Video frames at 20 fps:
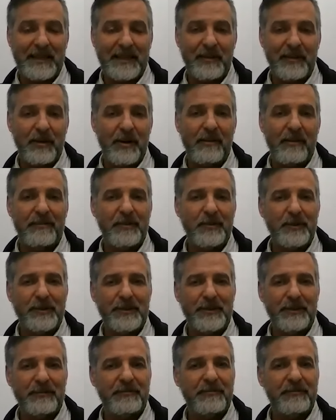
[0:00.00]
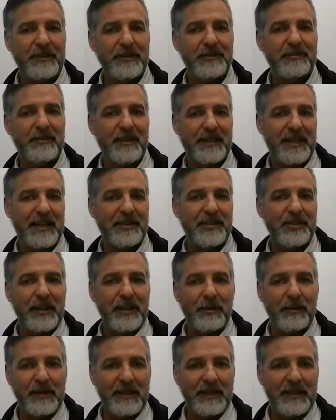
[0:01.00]
they're often going to fringe financial
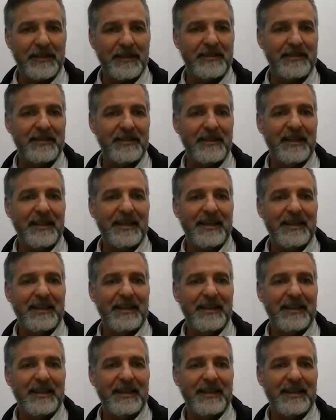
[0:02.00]
outlets,